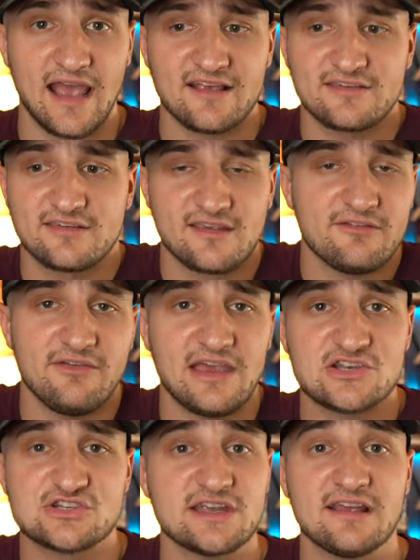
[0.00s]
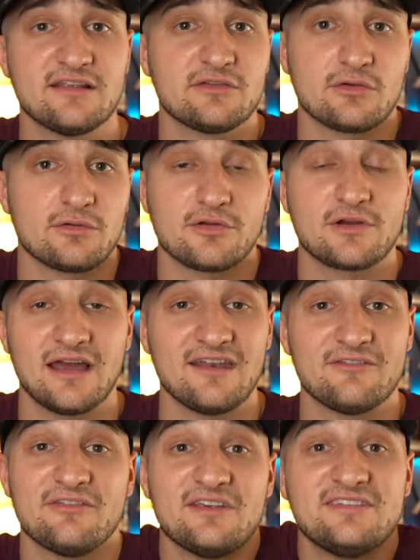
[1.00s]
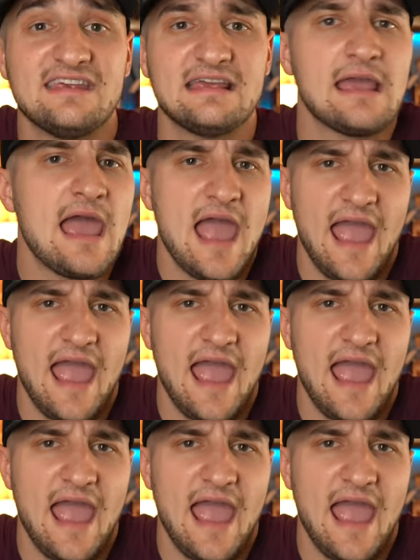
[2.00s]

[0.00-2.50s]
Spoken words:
excavations, or they're kind of seeing,